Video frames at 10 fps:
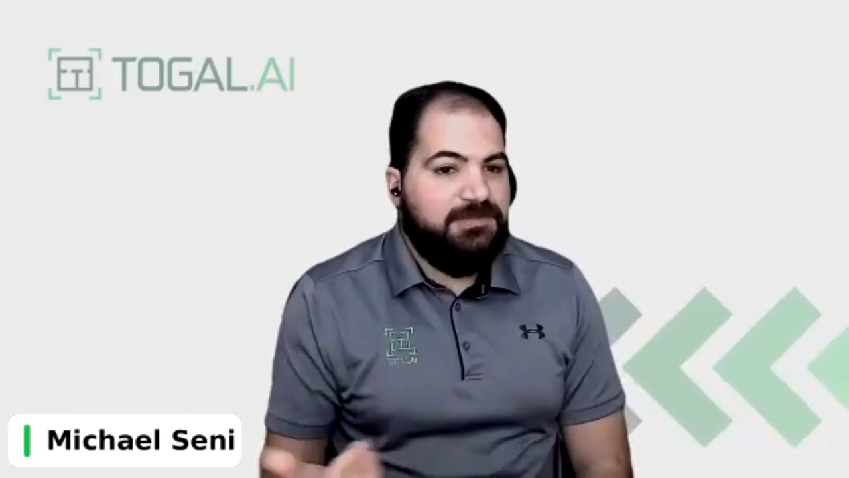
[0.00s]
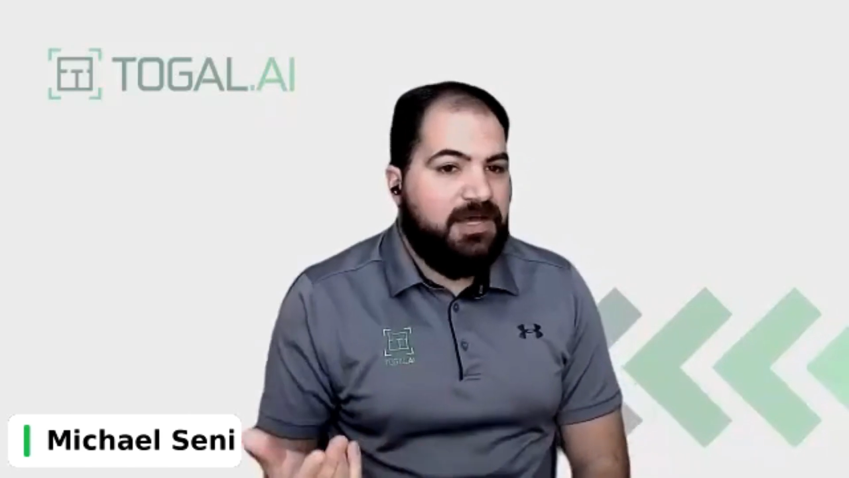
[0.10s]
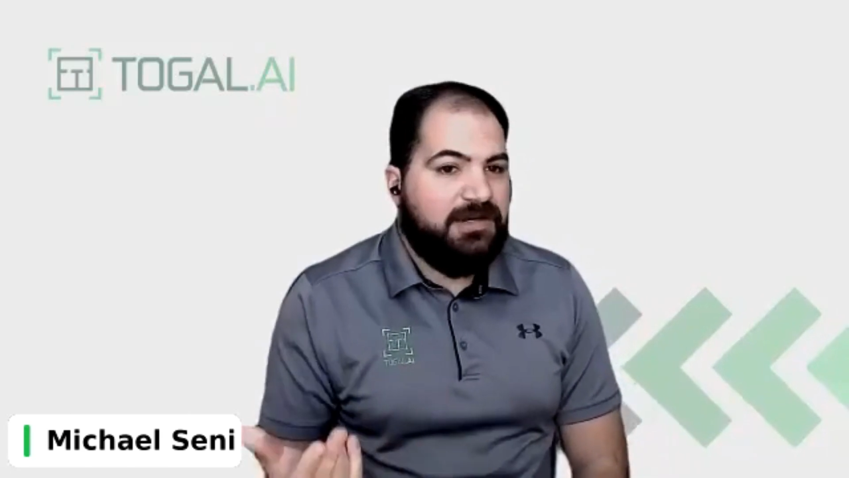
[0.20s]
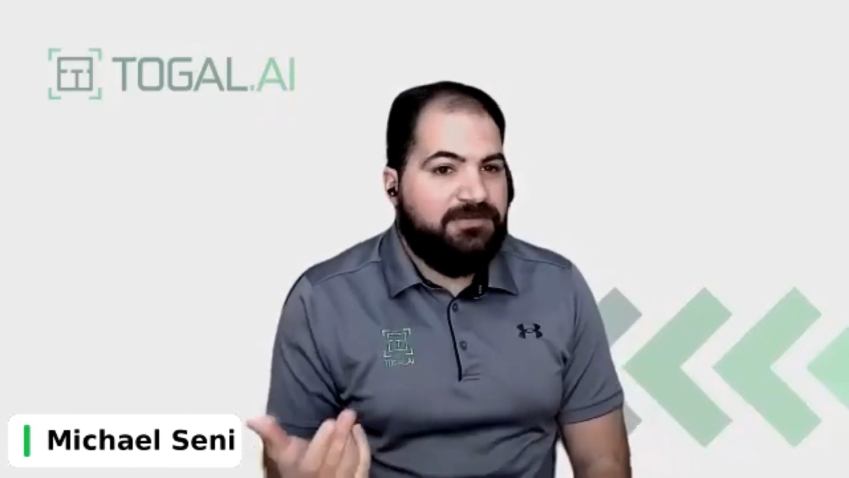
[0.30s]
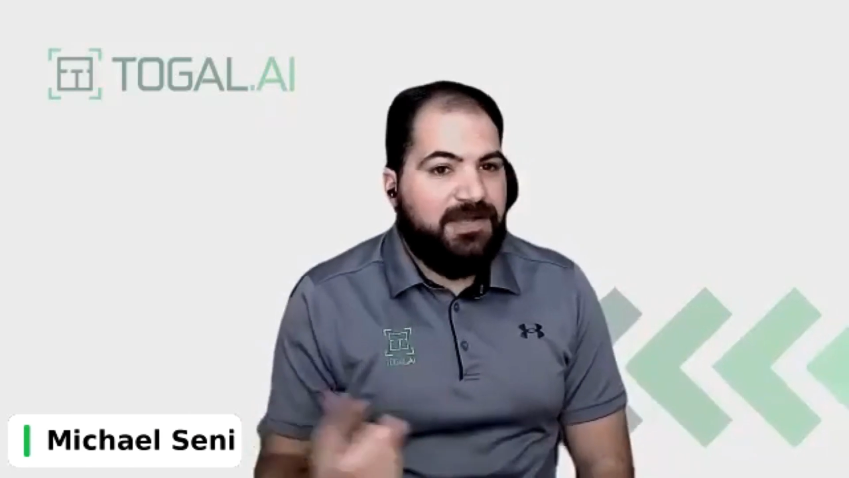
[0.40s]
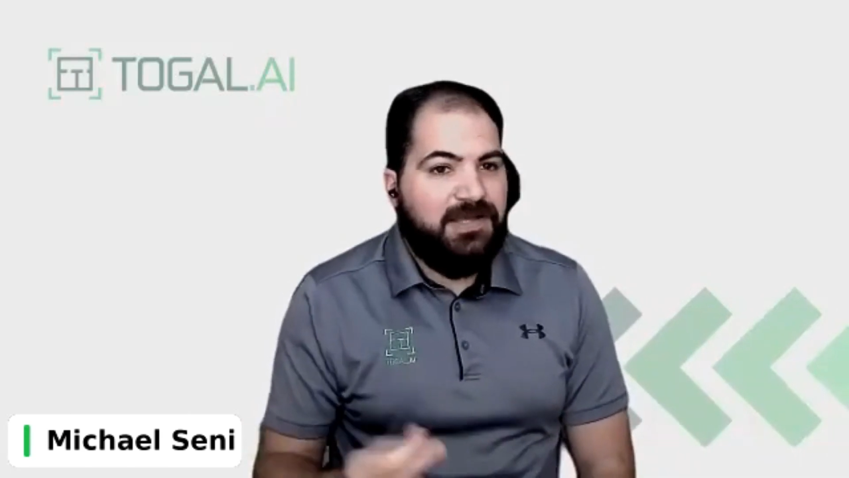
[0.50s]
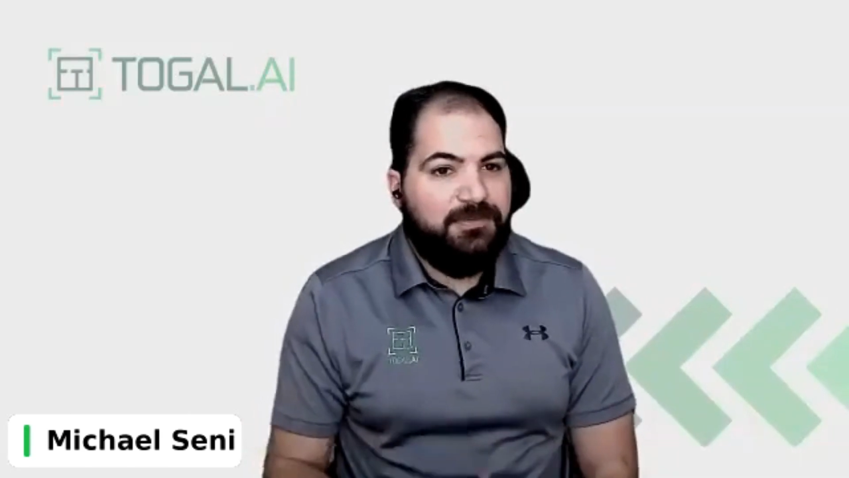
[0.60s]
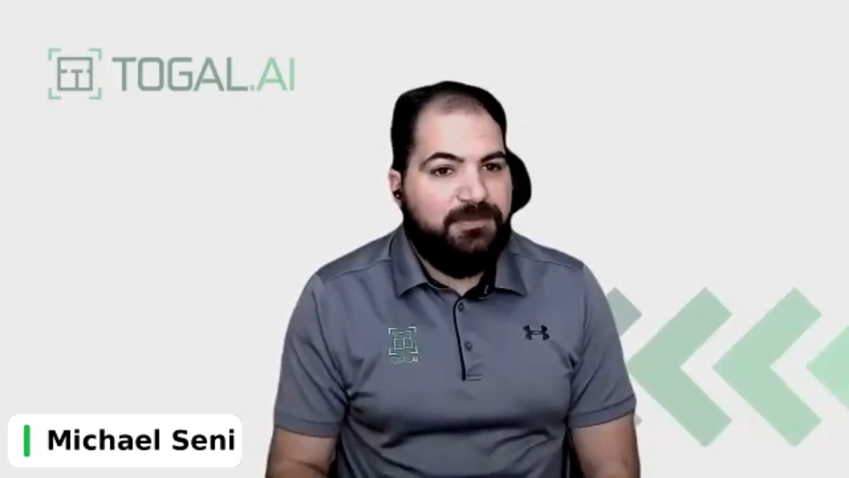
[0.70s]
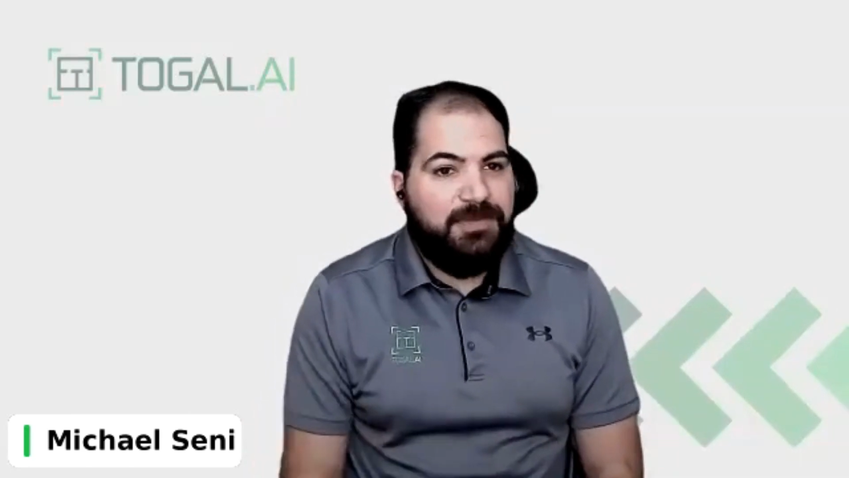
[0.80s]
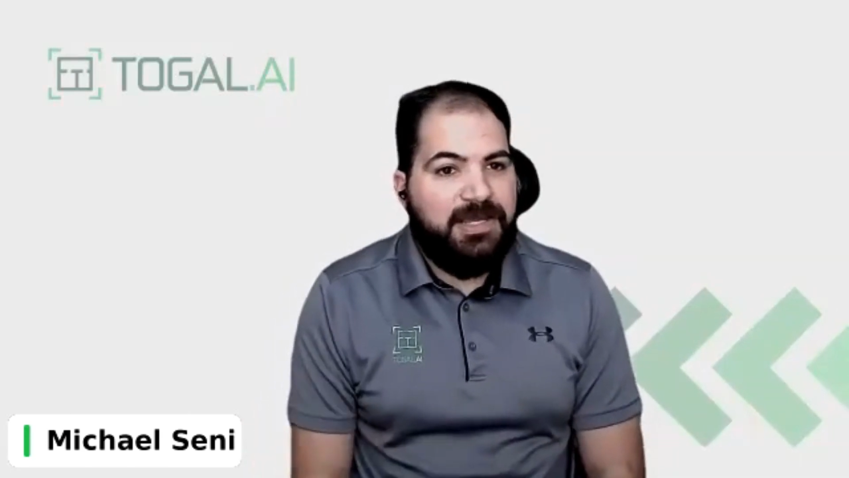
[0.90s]

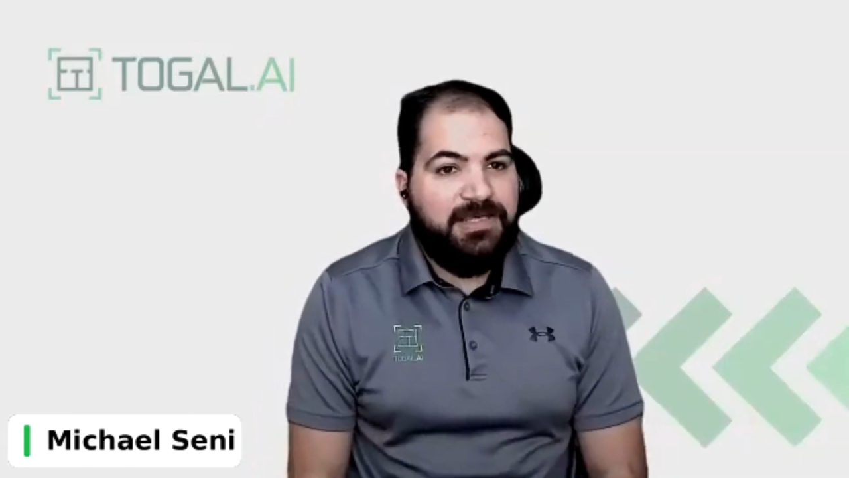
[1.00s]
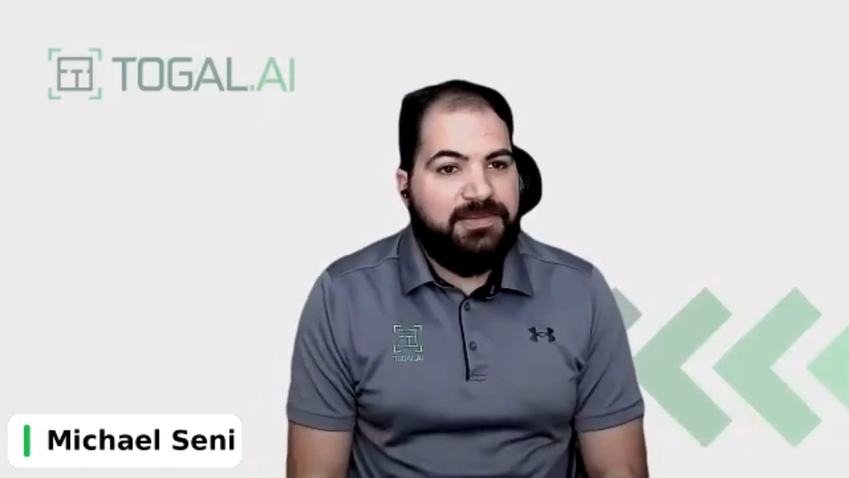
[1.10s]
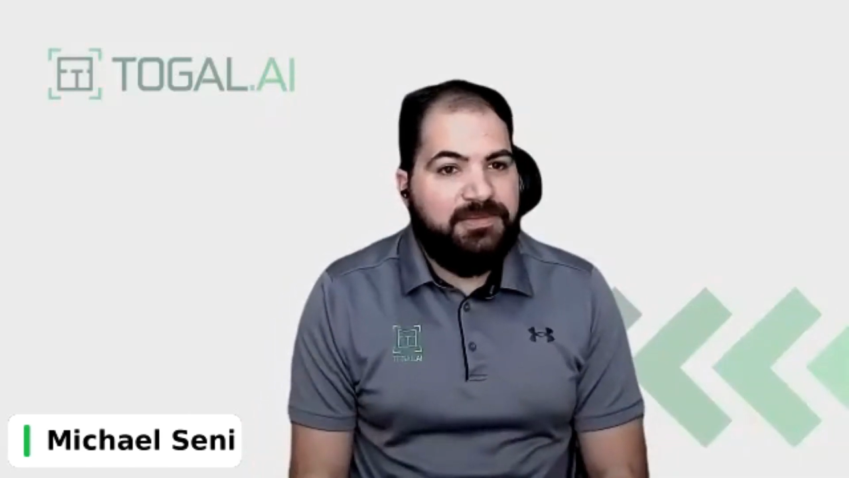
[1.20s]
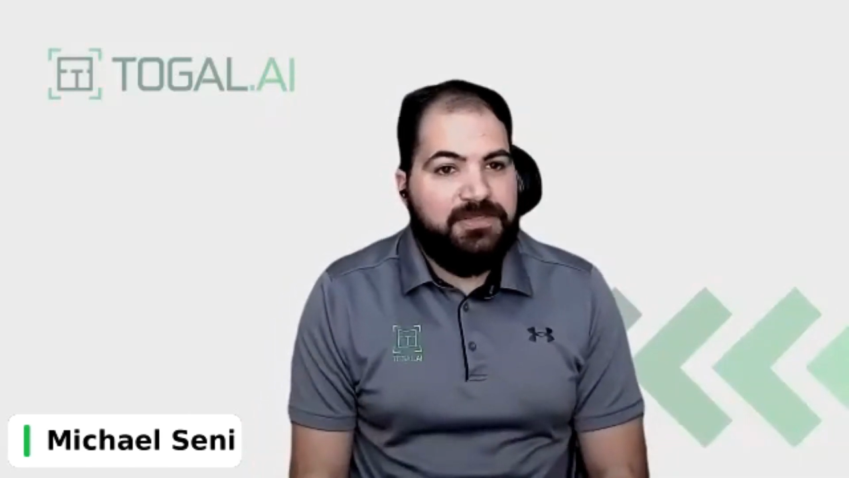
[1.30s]
modifiable by the